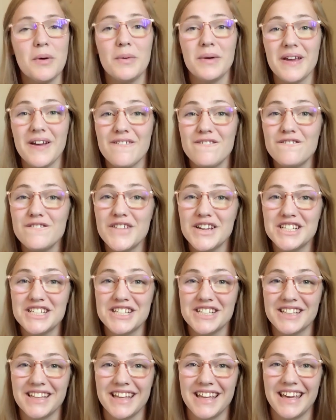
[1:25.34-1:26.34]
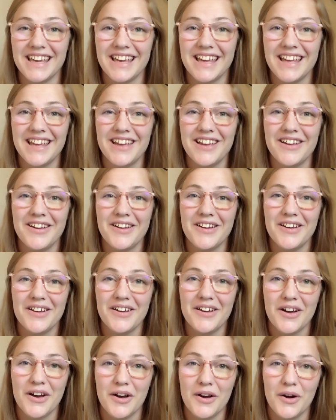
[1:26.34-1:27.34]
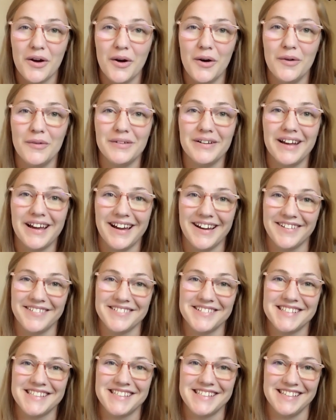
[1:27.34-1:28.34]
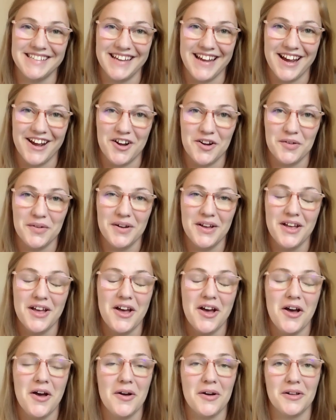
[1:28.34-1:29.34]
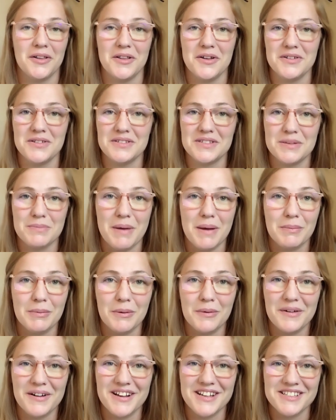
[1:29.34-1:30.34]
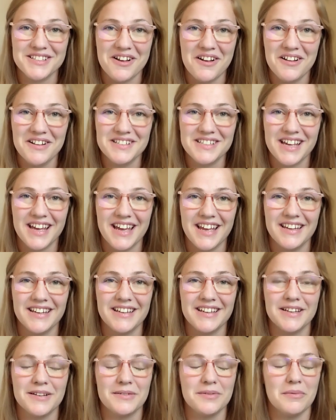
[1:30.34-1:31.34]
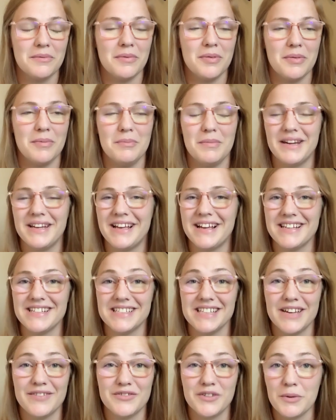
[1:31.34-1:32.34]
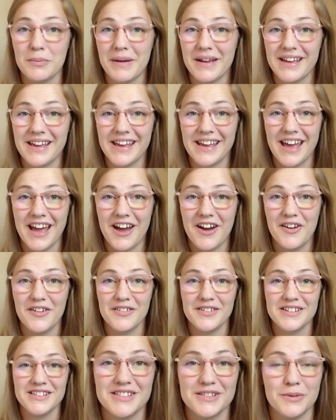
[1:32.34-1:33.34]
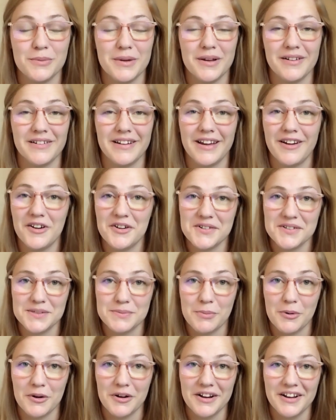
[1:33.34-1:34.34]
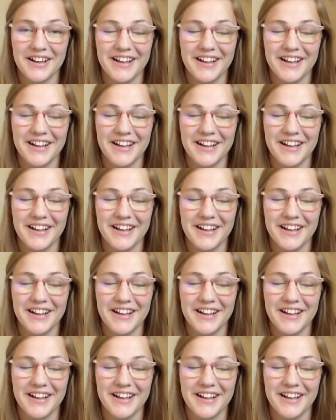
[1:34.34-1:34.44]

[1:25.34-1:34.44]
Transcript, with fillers: We officially own a house now. Closing paperwork is all done money has left our bank account, so we are now house poor.